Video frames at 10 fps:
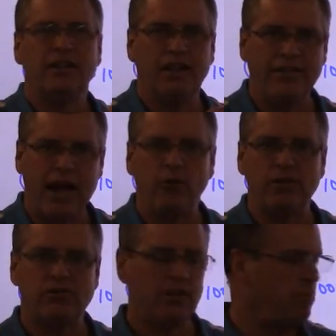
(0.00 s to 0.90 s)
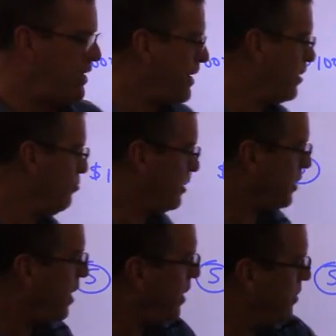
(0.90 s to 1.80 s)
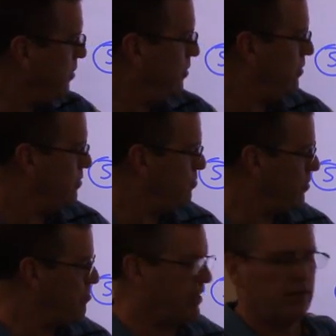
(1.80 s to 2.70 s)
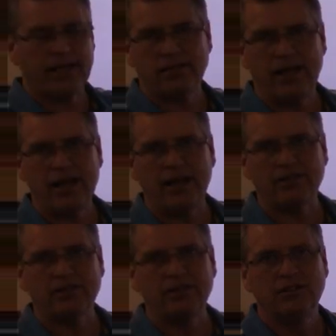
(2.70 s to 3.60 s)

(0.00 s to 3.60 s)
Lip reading: And that way someday I can retire with money like that,